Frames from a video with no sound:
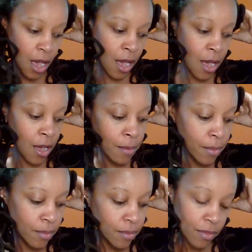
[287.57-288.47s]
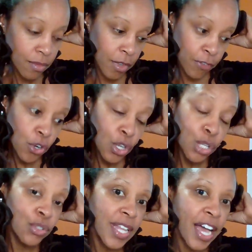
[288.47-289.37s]
if you're a
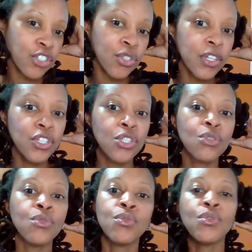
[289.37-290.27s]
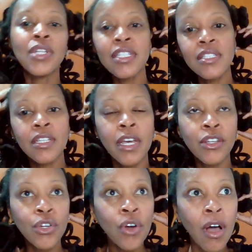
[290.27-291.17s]
loose natural and you listen
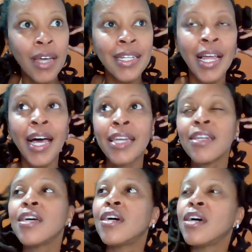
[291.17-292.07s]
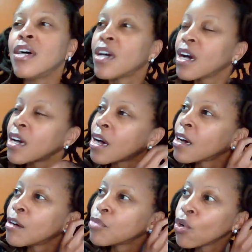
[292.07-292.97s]
and you're online,
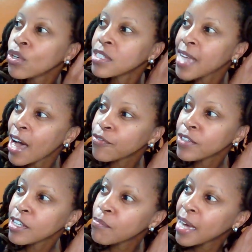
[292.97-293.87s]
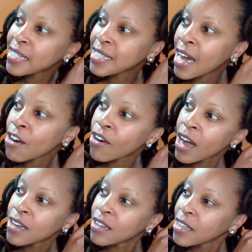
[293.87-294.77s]
go to Daphne
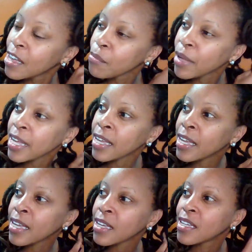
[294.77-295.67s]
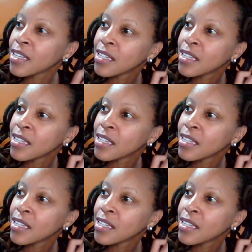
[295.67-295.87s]
Madiara, Madyara,